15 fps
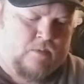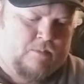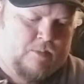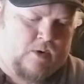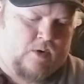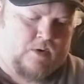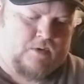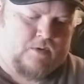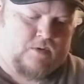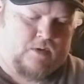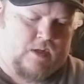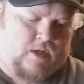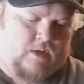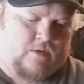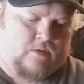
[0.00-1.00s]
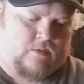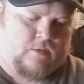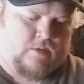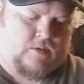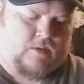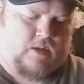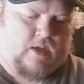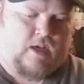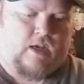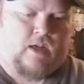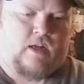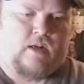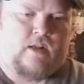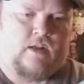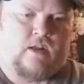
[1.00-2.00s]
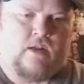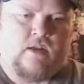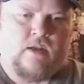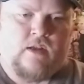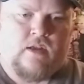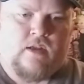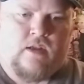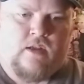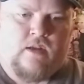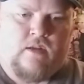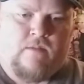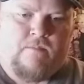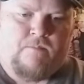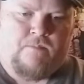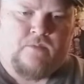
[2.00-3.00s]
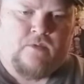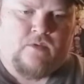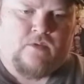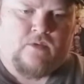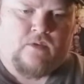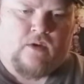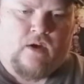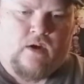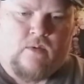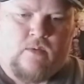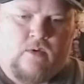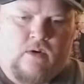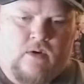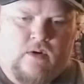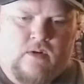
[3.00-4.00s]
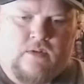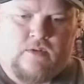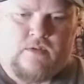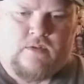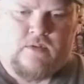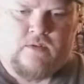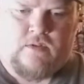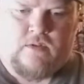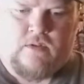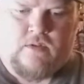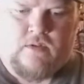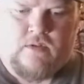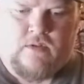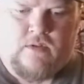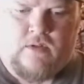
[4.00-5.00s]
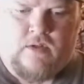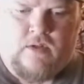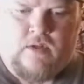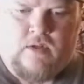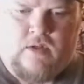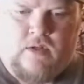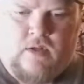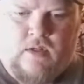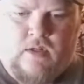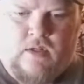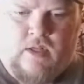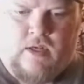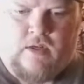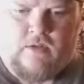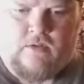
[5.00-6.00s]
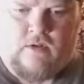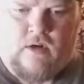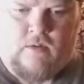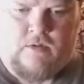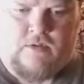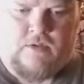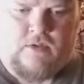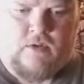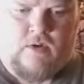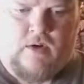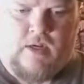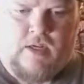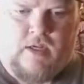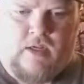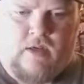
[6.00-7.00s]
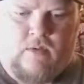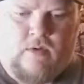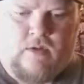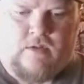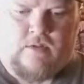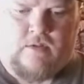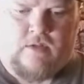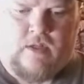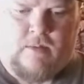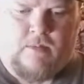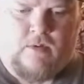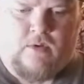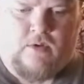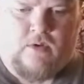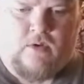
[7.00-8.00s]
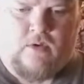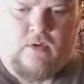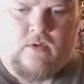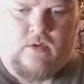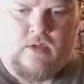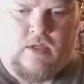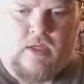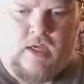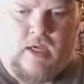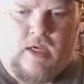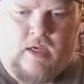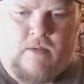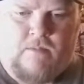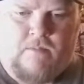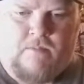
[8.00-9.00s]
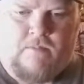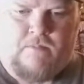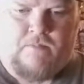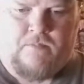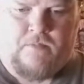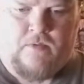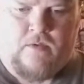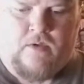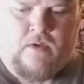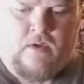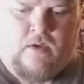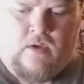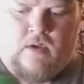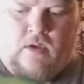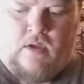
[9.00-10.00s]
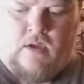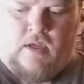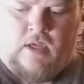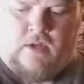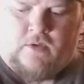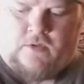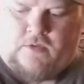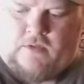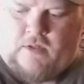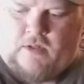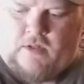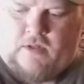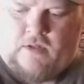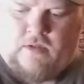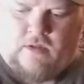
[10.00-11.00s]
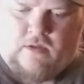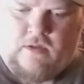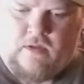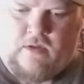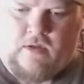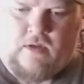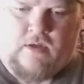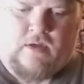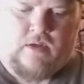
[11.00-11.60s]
Bonus disc. What's that? Star Wars. Lego Star Wars 3. I wonder if it's the demo or the whole game. Interesting. Huh.